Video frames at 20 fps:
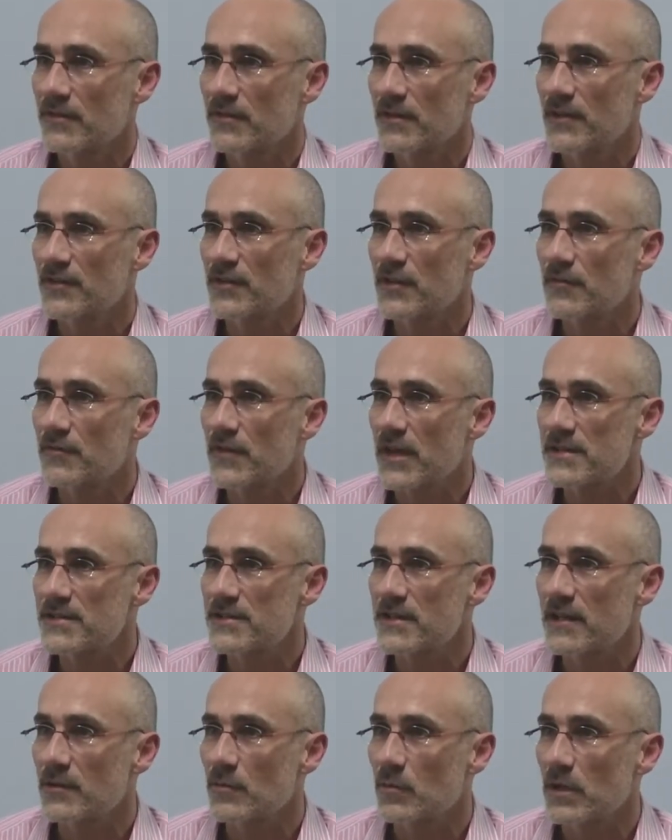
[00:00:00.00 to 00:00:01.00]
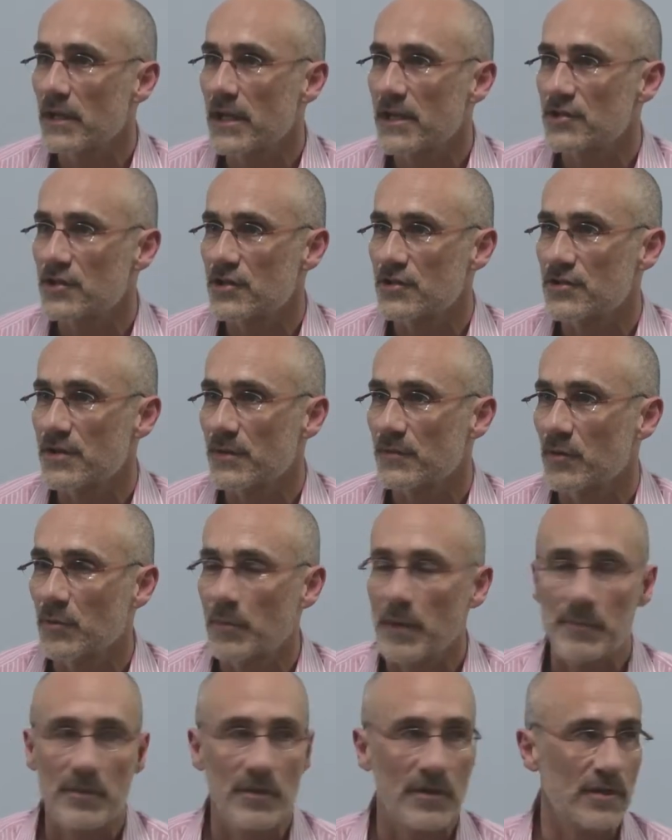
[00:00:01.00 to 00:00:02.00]
It's investing in relationships with
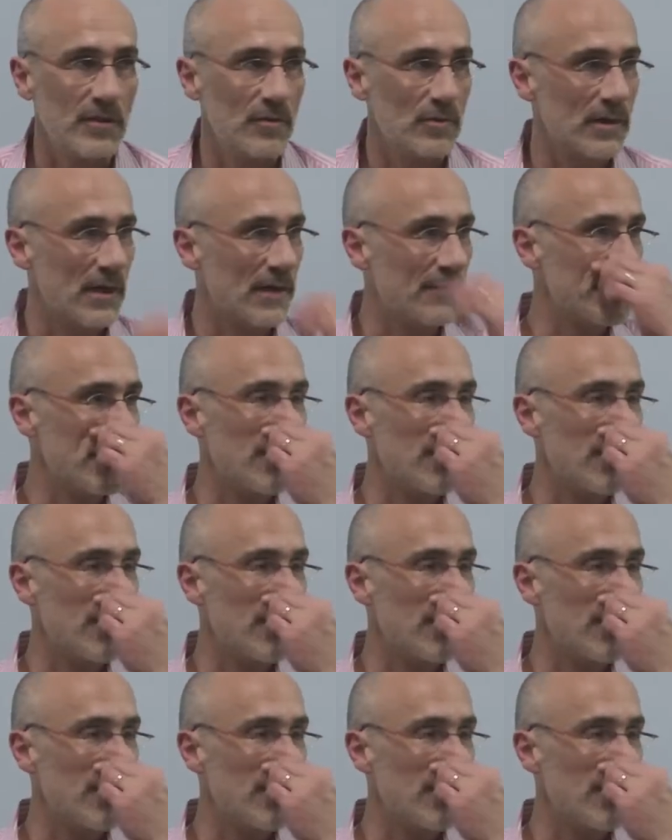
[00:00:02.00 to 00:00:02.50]
people that you love.